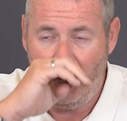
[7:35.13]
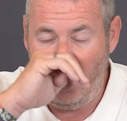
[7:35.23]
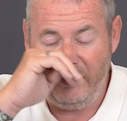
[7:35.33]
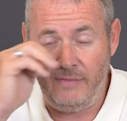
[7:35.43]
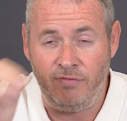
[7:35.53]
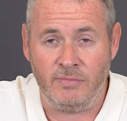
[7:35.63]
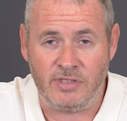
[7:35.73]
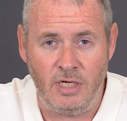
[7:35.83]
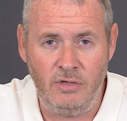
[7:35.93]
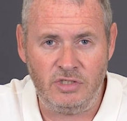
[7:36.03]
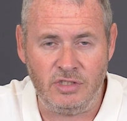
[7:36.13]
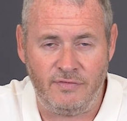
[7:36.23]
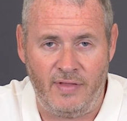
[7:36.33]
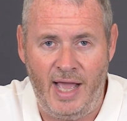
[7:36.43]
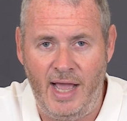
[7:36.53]
I'm giving them solutions
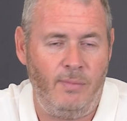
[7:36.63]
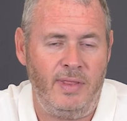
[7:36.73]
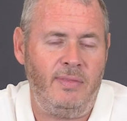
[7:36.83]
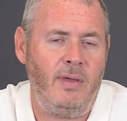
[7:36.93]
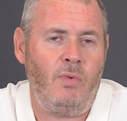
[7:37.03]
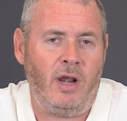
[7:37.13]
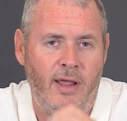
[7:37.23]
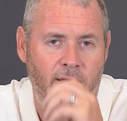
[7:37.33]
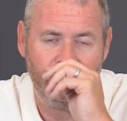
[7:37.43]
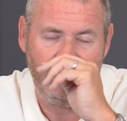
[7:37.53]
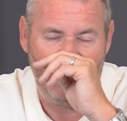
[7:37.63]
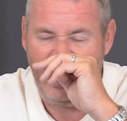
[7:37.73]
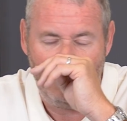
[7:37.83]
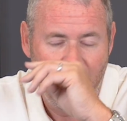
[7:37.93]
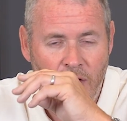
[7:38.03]
for that. And then when I
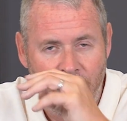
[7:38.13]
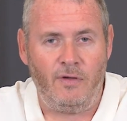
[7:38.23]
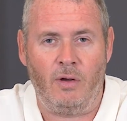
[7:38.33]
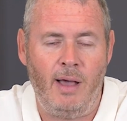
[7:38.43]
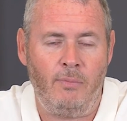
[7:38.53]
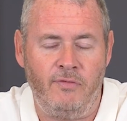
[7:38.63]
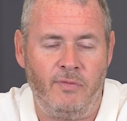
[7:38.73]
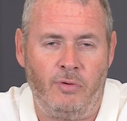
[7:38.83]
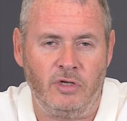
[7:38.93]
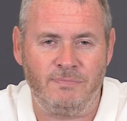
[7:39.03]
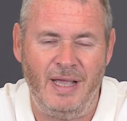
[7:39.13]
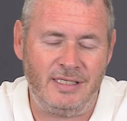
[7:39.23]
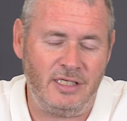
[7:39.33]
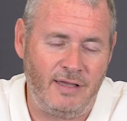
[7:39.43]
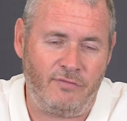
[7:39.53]
follow up with a
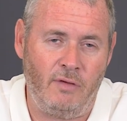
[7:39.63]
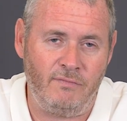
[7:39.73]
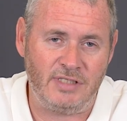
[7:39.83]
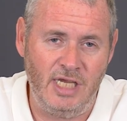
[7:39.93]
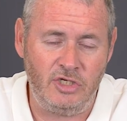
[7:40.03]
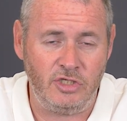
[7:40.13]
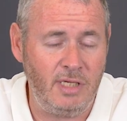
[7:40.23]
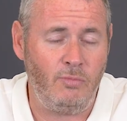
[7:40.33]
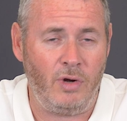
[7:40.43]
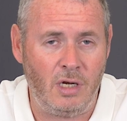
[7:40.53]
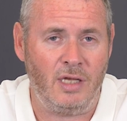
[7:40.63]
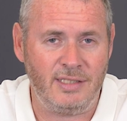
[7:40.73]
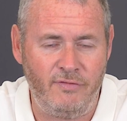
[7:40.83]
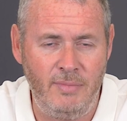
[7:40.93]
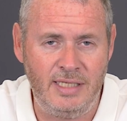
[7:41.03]
prospecting to have conversations, they're more inclined to
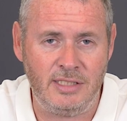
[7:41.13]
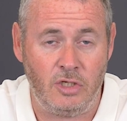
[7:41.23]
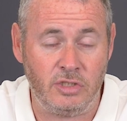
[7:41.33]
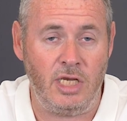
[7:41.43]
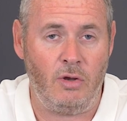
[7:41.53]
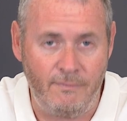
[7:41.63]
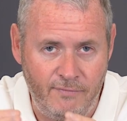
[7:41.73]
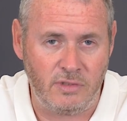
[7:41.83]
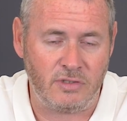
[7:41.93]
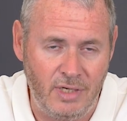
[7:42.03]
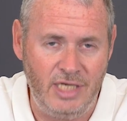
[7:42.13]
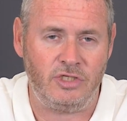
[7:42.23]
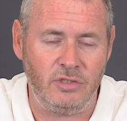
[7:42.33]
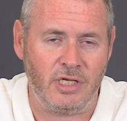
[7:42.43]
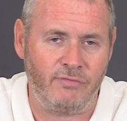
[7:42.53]
have a meeting because they know I'm focusing on
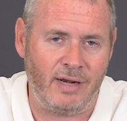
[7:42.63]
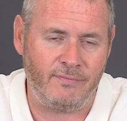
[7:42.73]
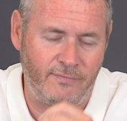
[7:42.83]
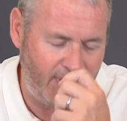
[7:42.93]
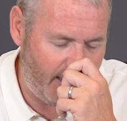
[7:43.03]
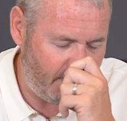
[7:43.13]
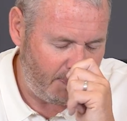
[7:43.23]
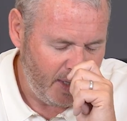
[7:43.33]
issues that are relevant for them.